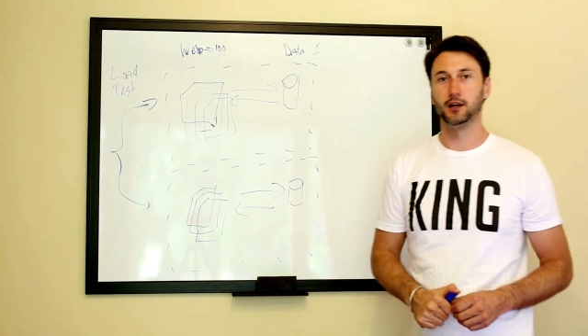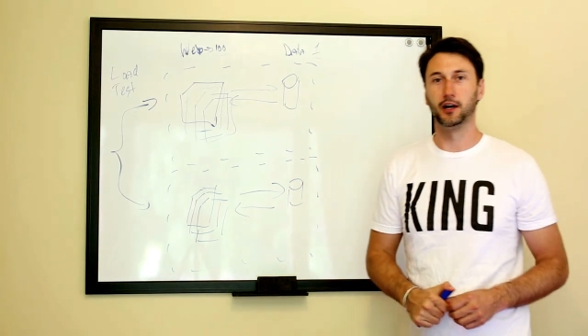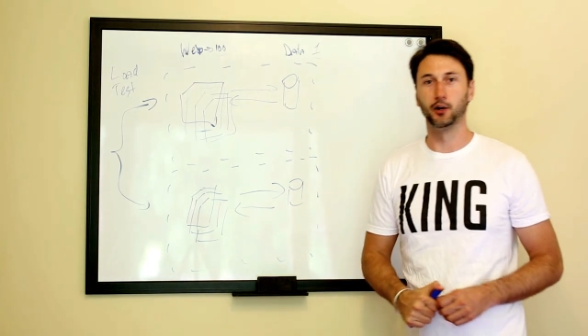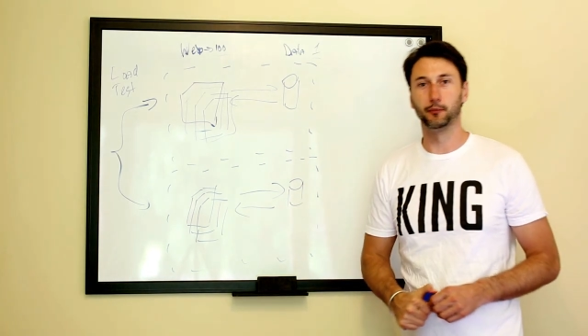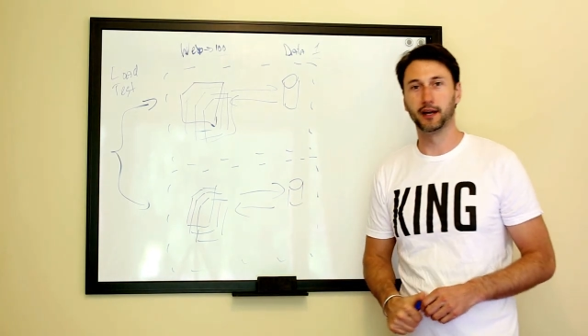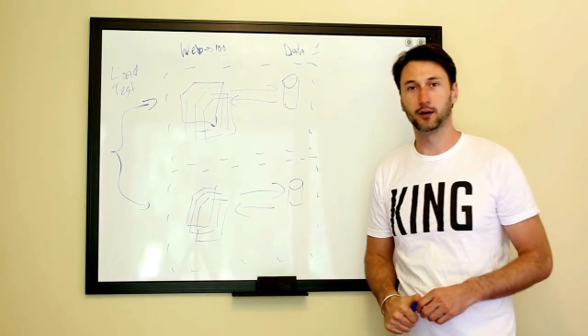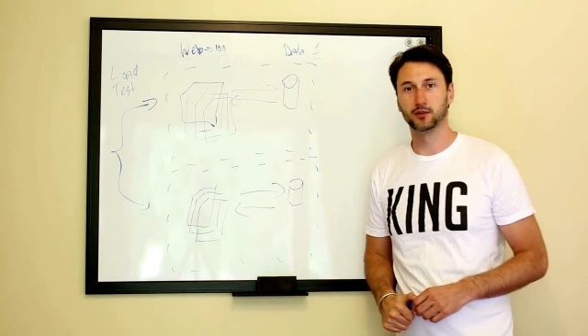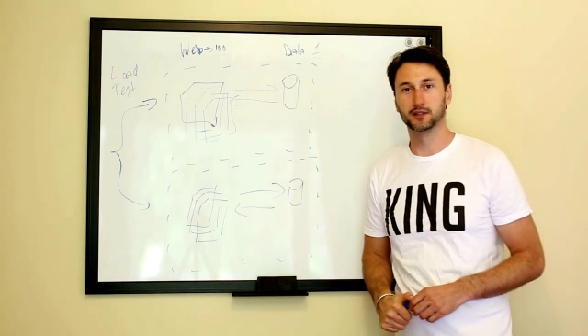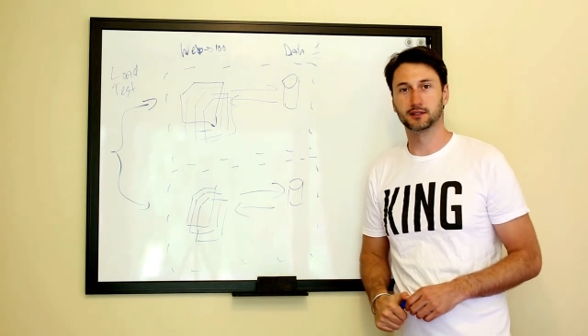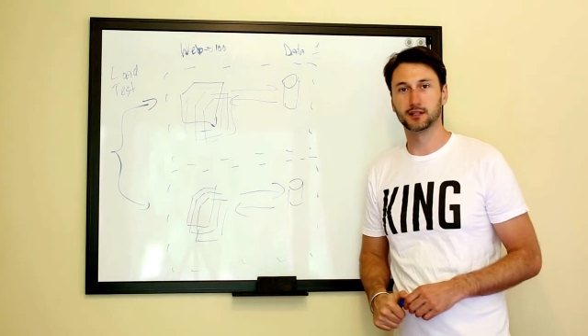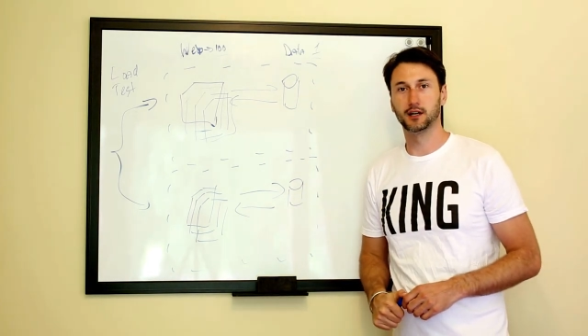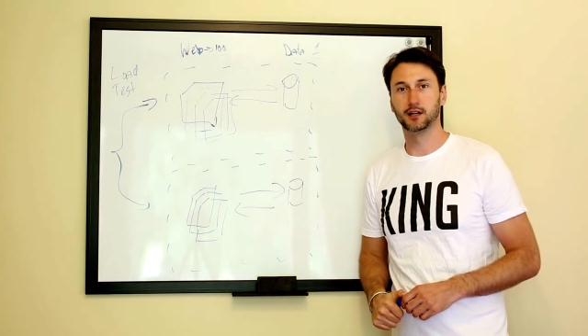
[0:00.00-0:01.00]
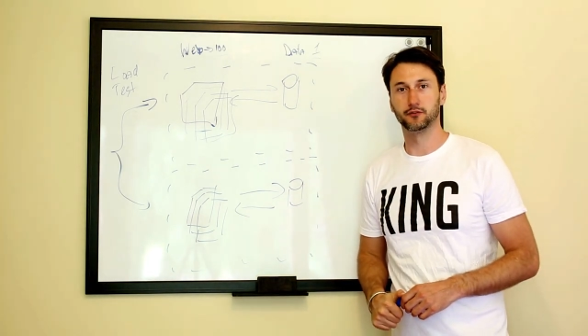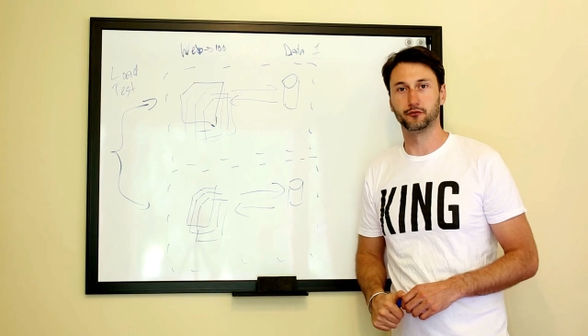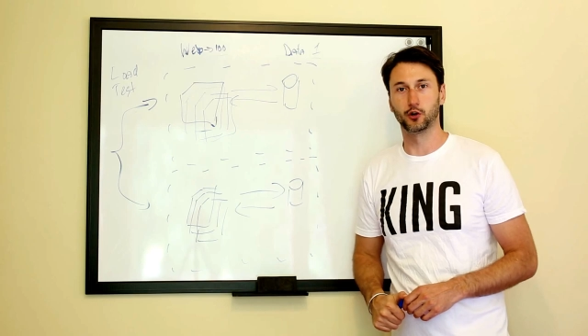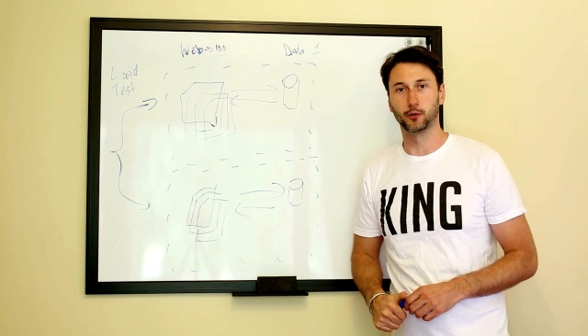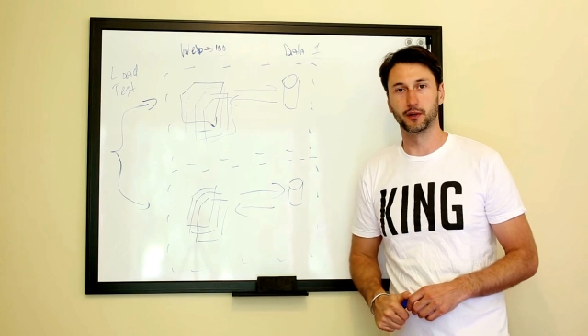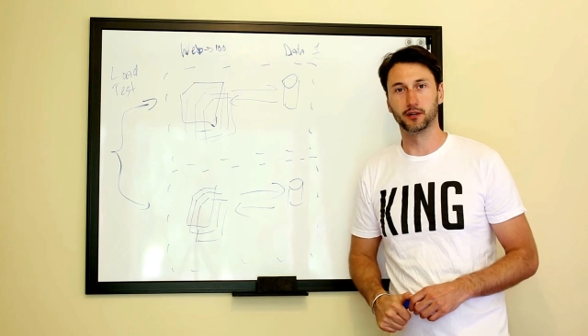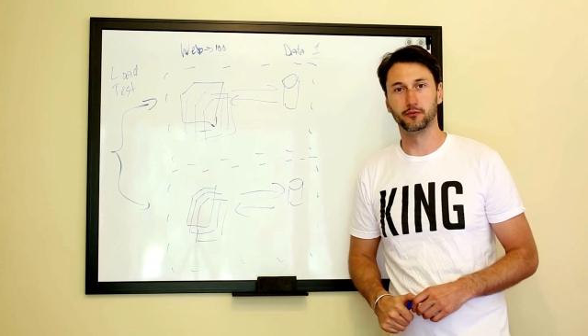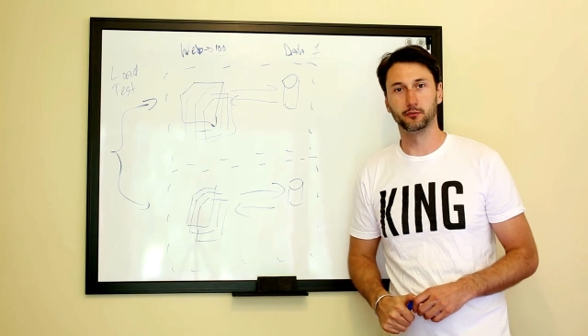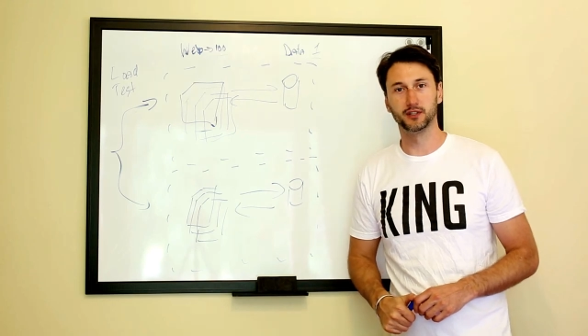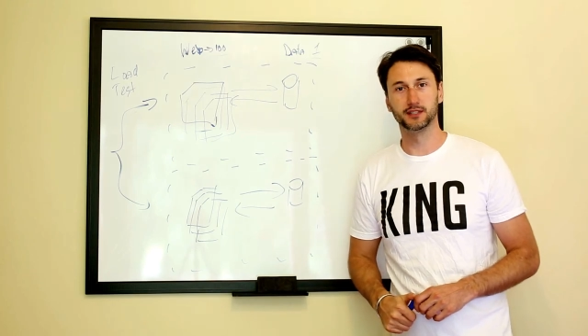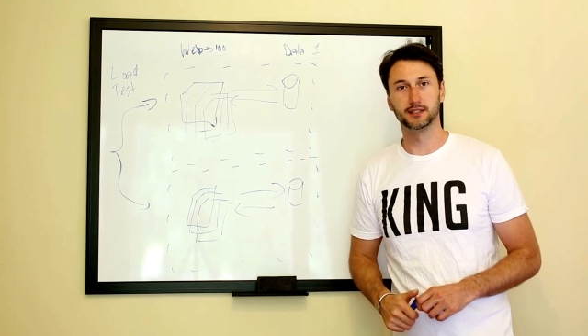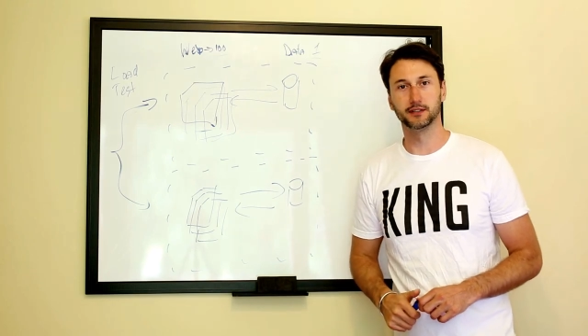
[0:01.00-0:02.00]
I hope that was uh, informative.
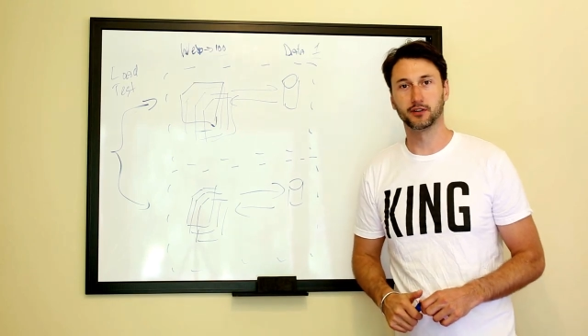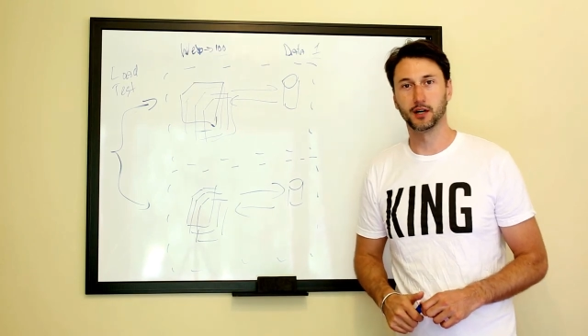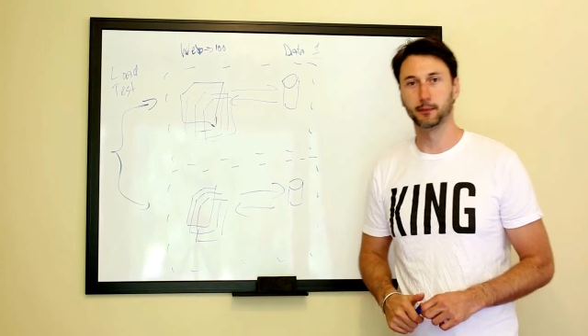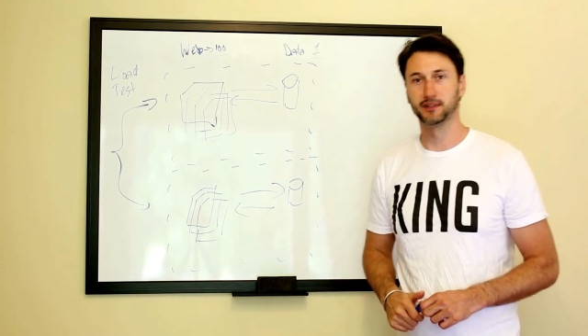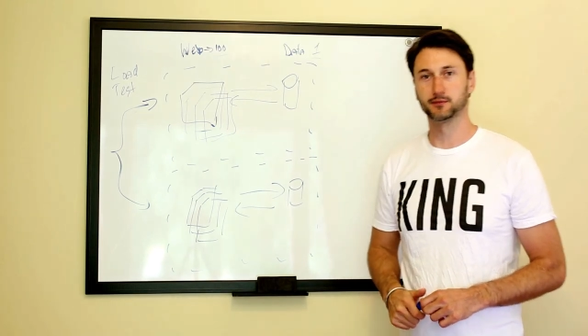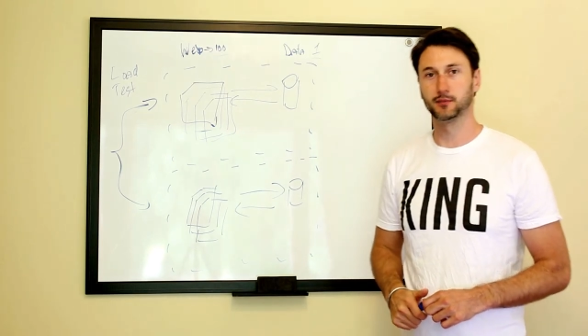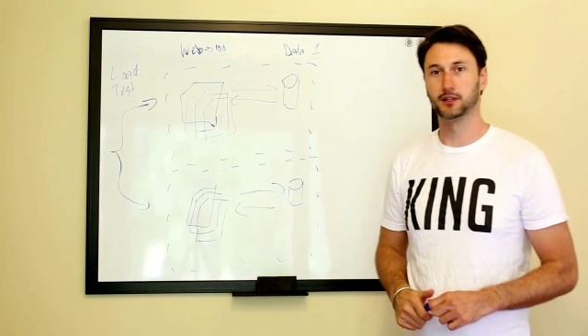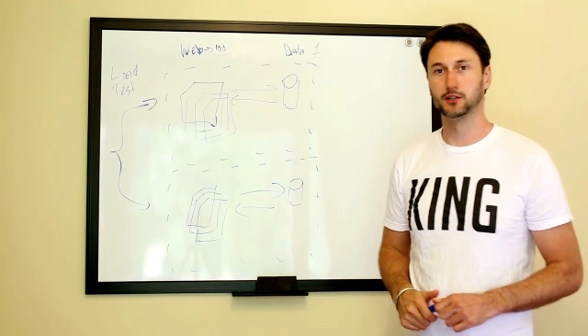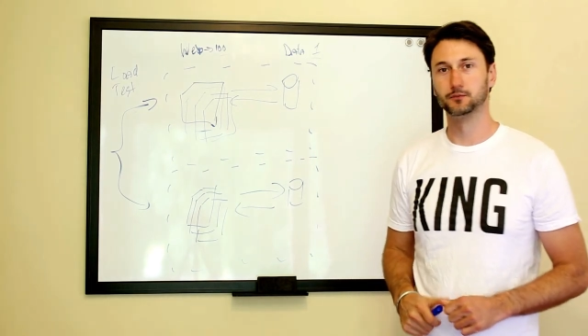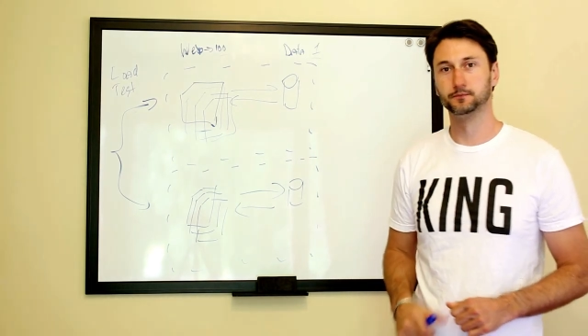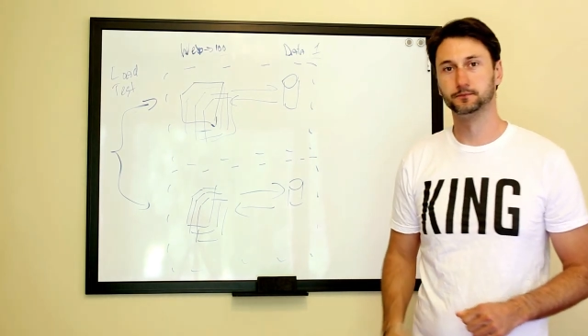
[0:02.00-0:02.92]
Please leave comments below.